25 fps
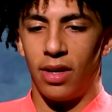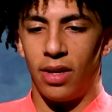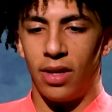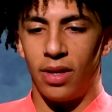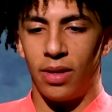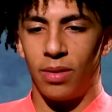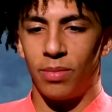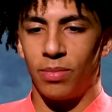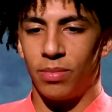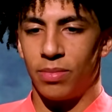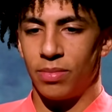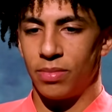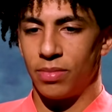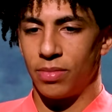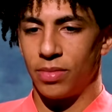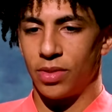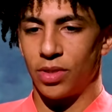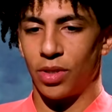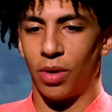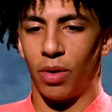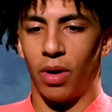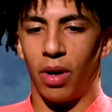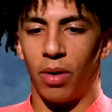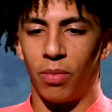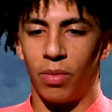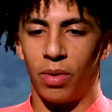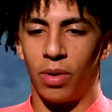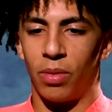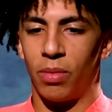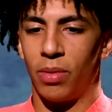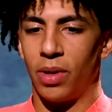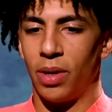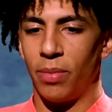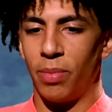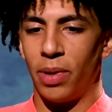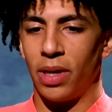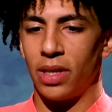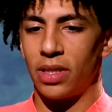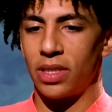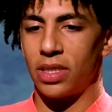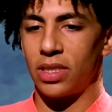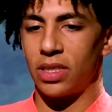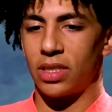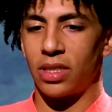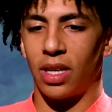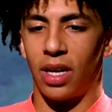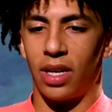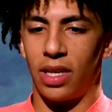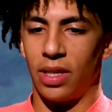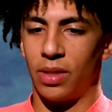Well, it basically
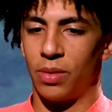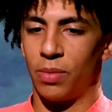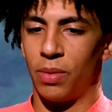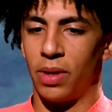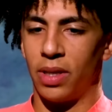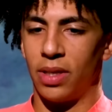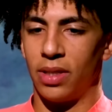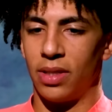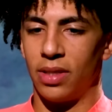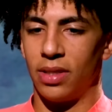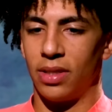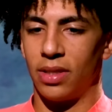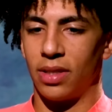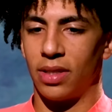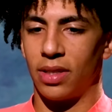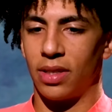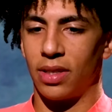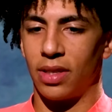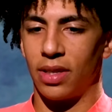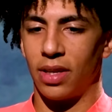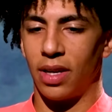started when